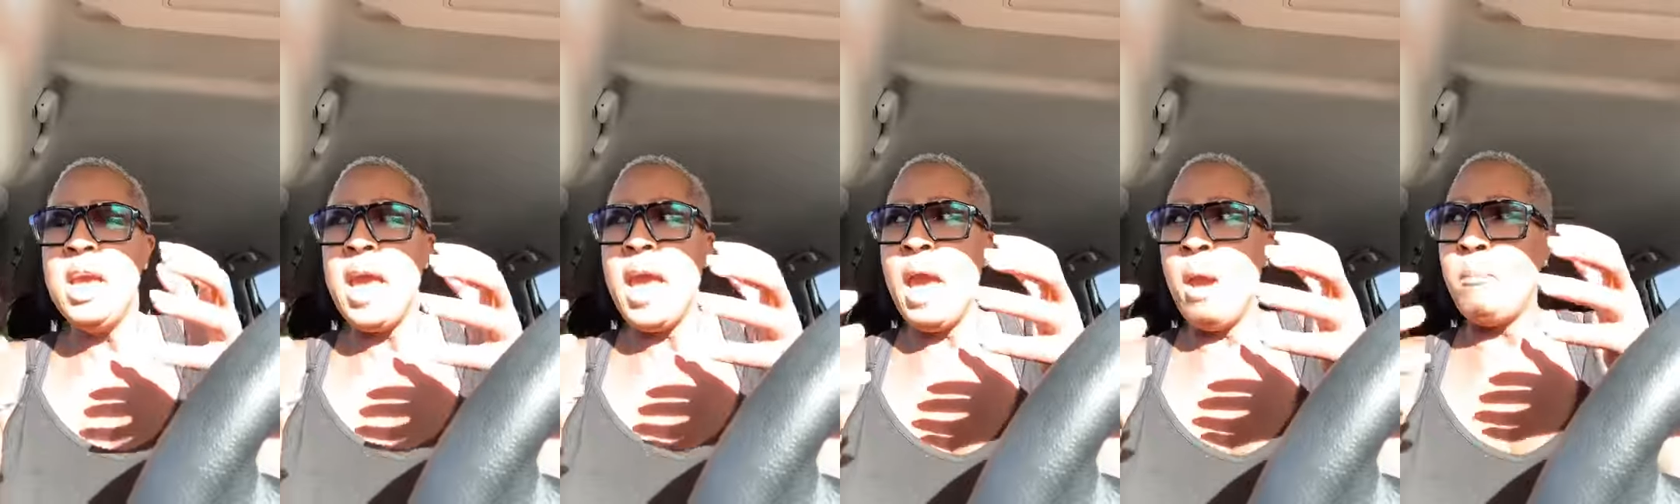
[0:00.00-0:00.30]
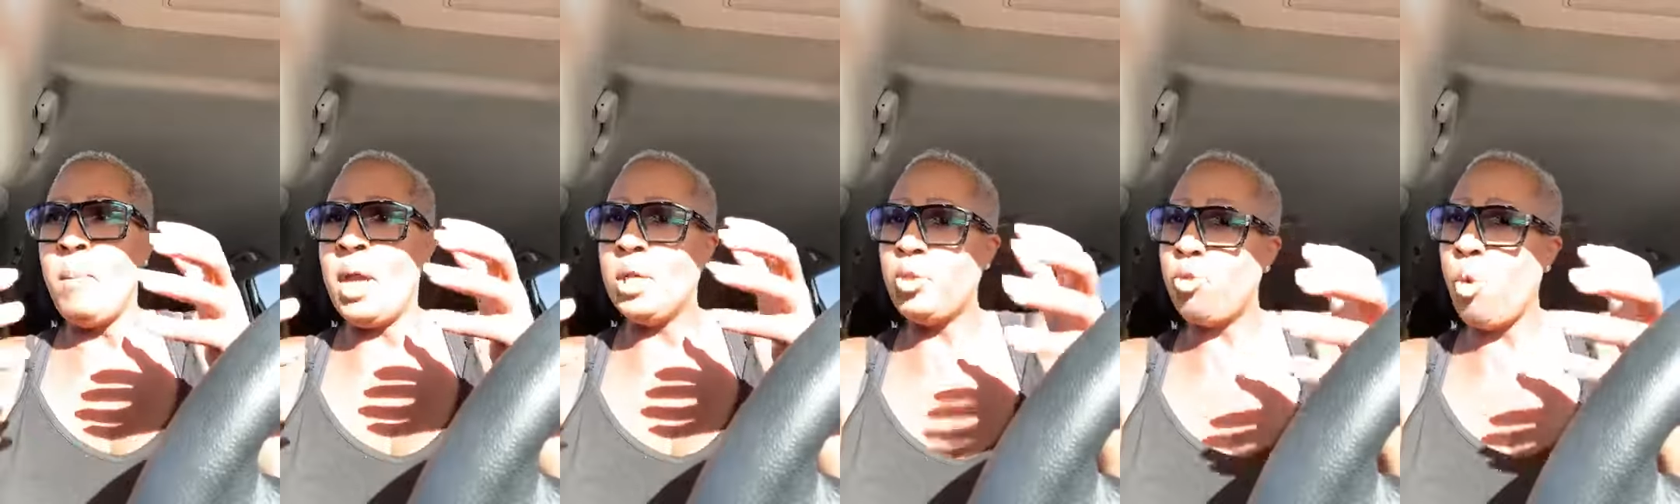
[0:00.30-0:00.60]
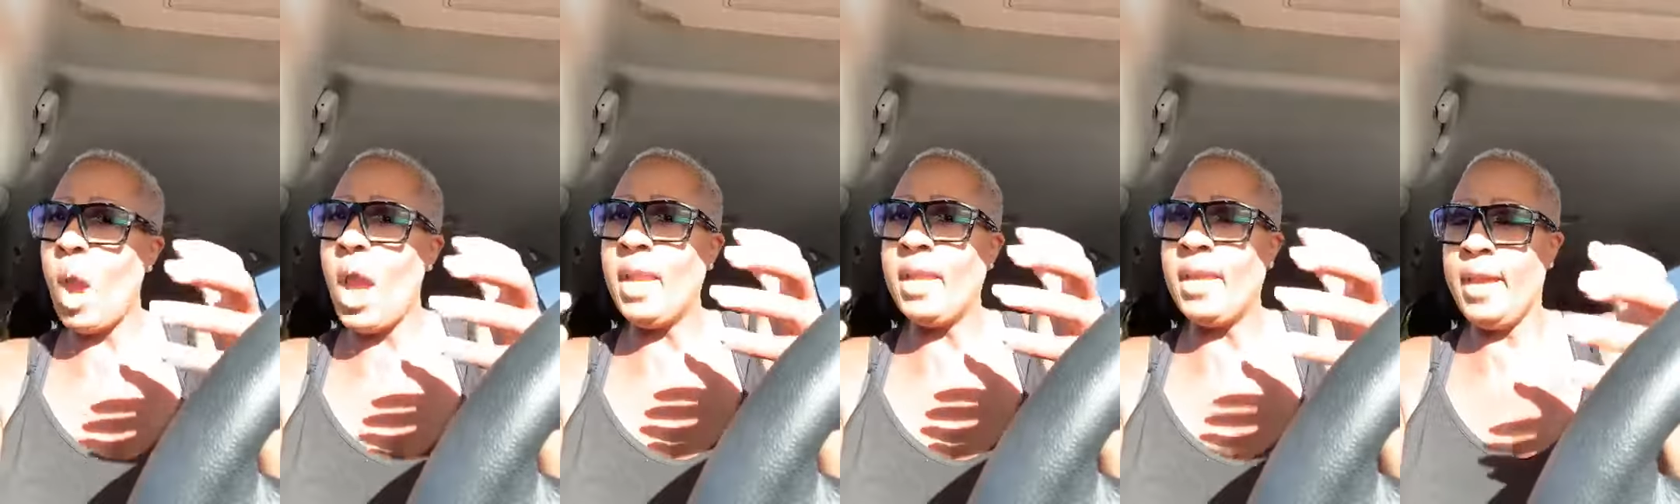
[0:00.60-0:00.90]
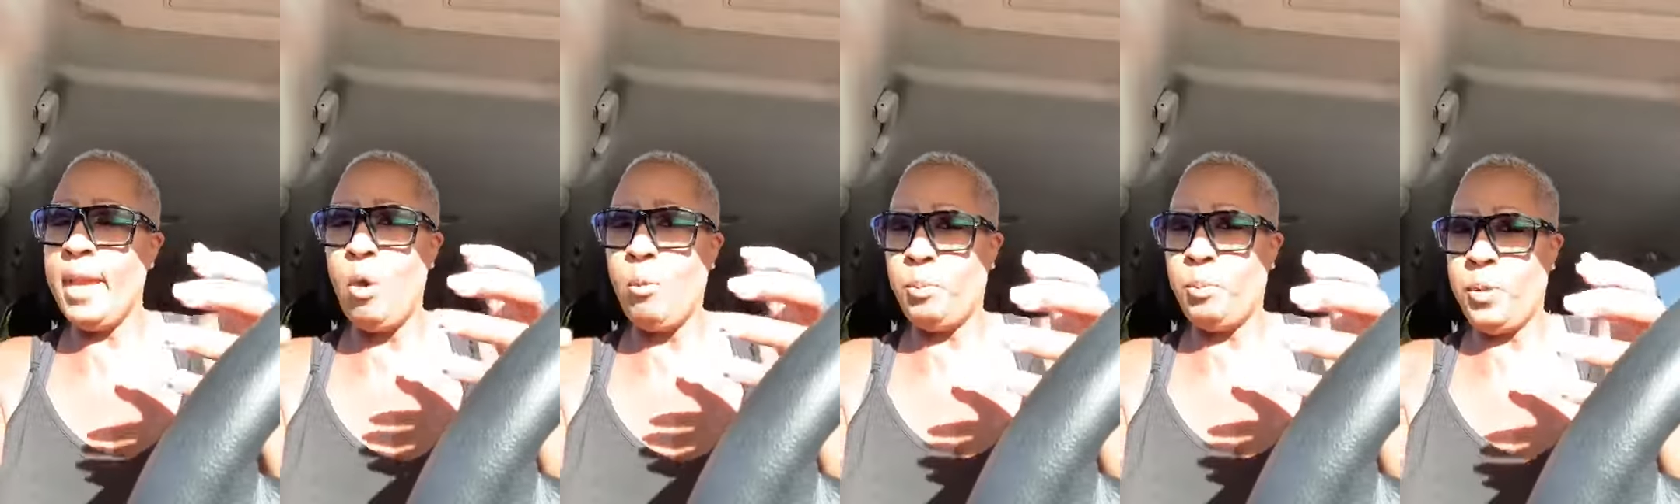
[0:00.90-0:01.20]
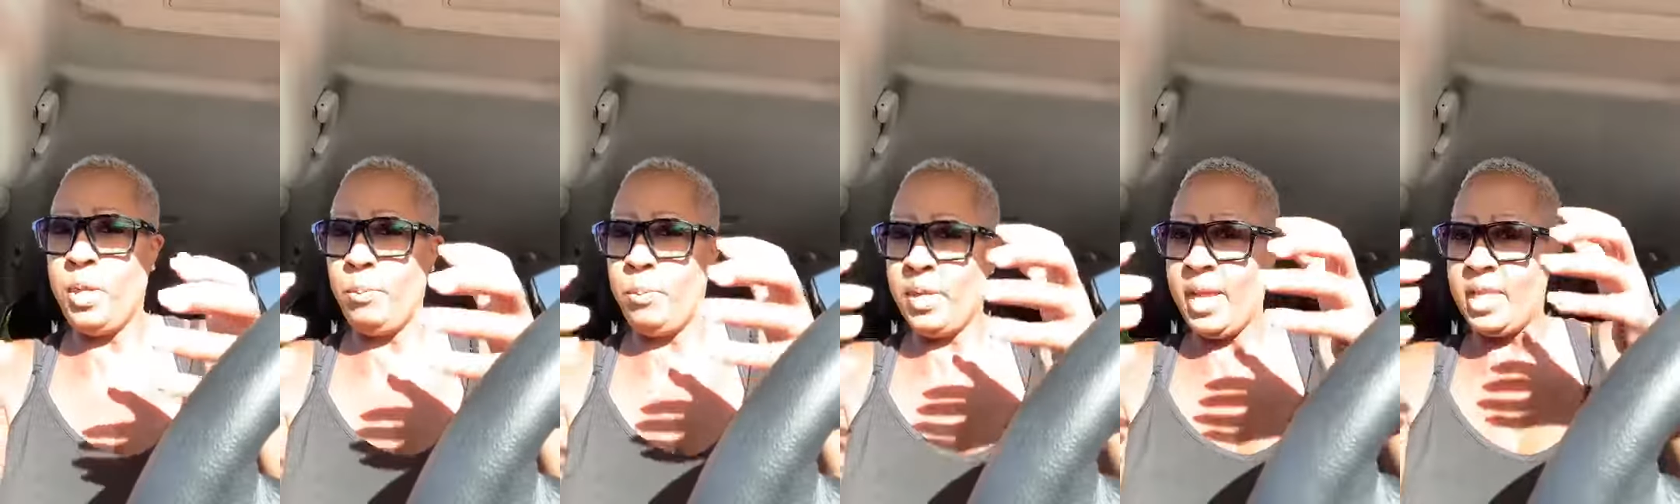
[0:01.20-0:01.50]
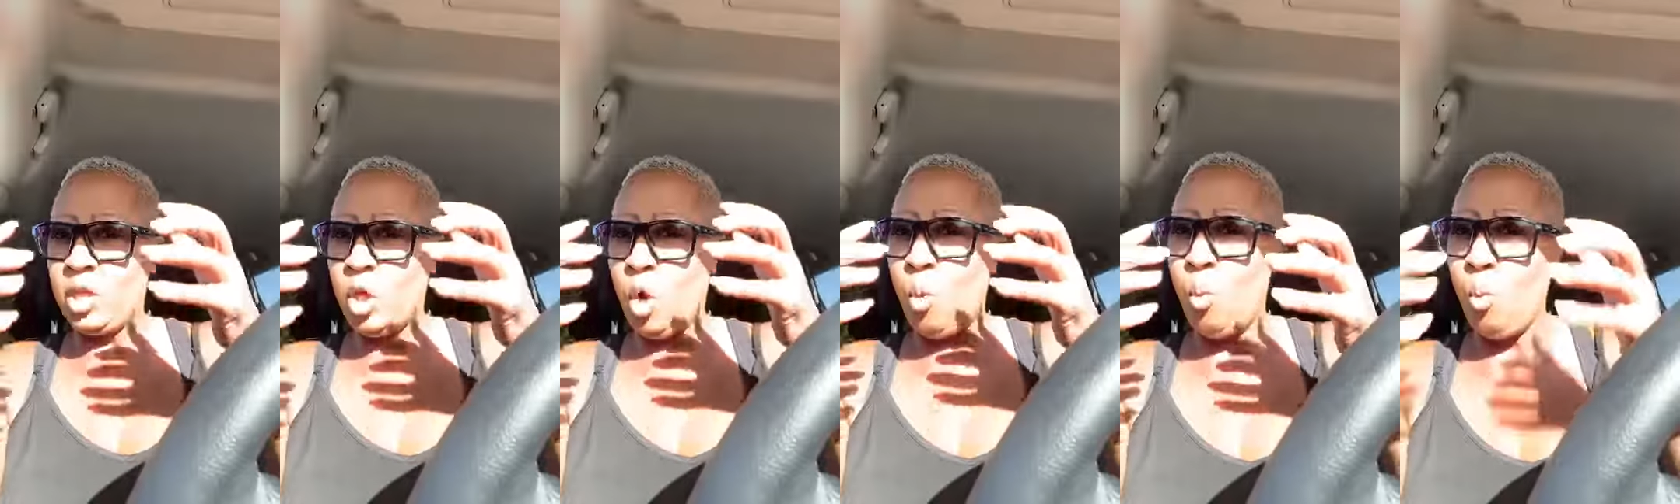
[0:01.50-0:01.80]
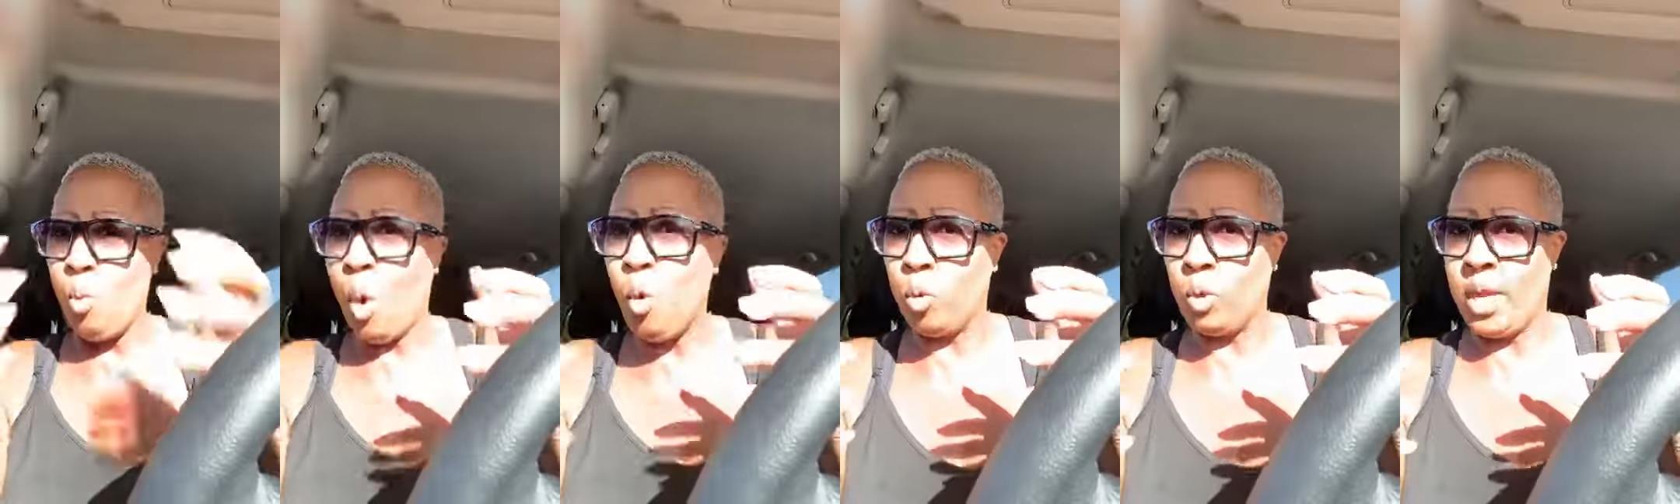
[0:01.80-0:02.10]
am I trying to help people that don't
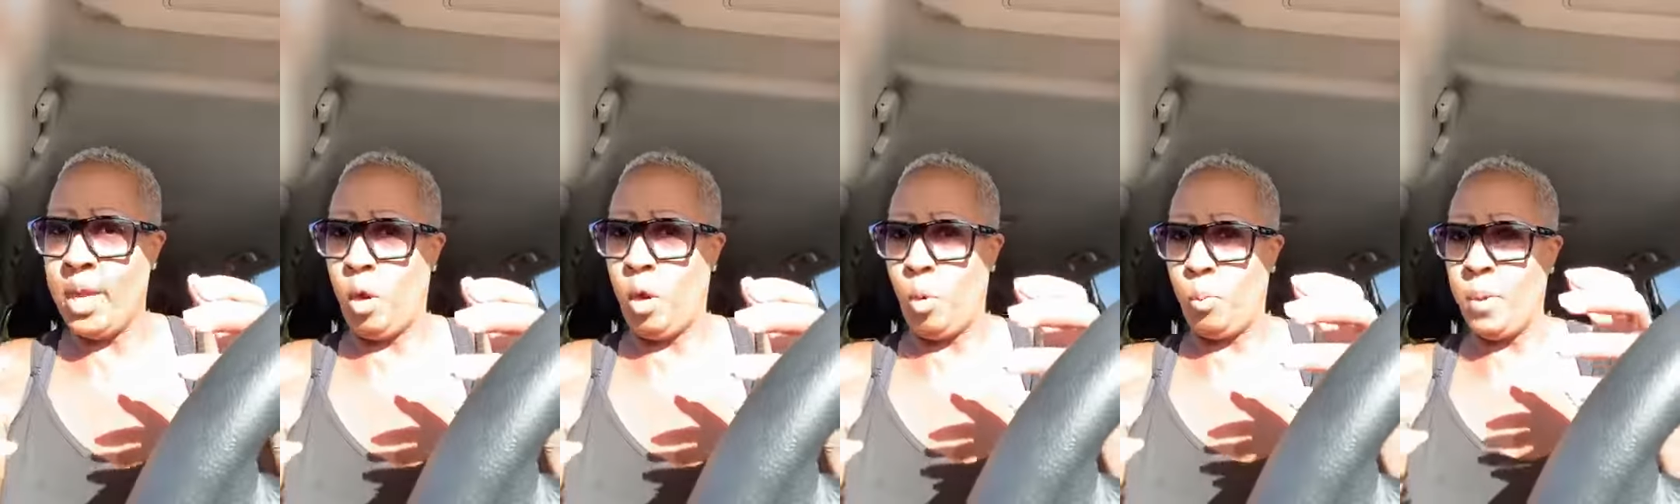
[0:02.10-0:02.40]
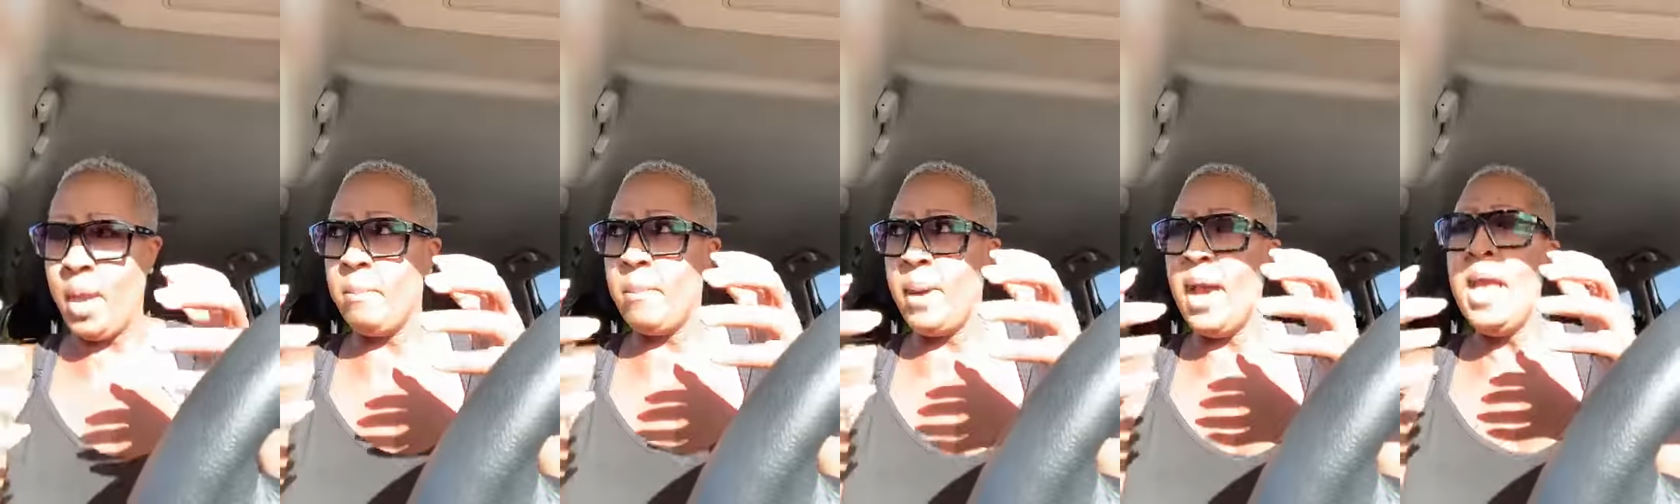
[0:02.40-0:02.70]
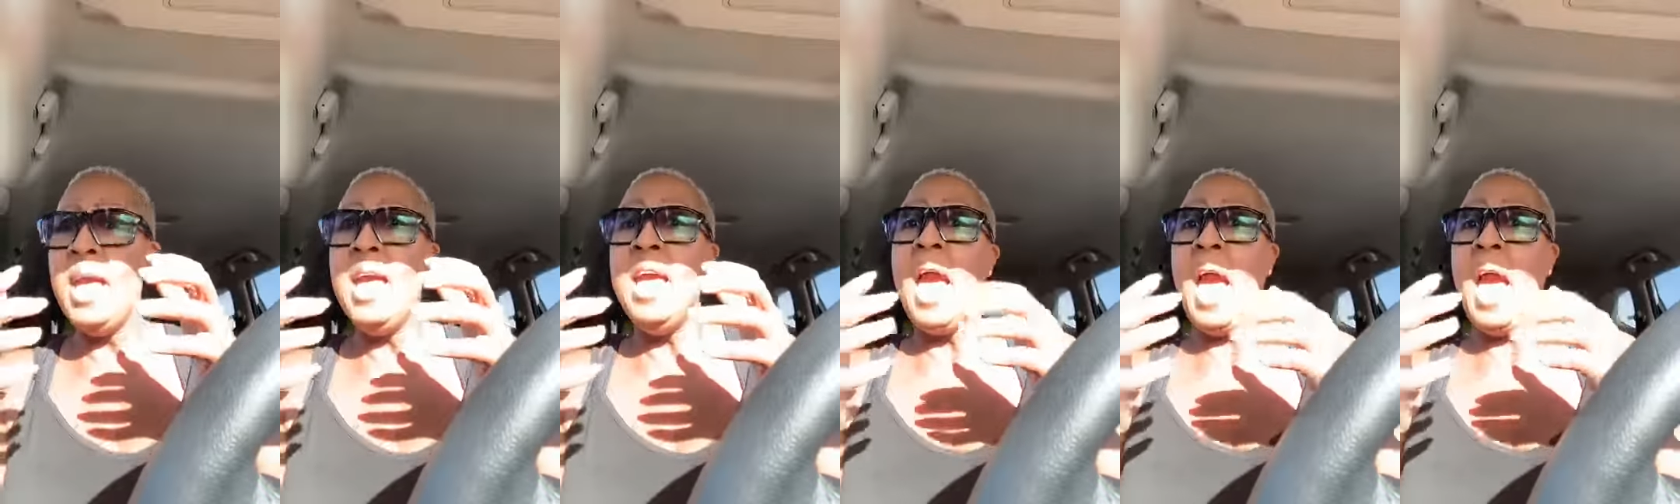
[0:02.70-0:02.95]
want help? Am I?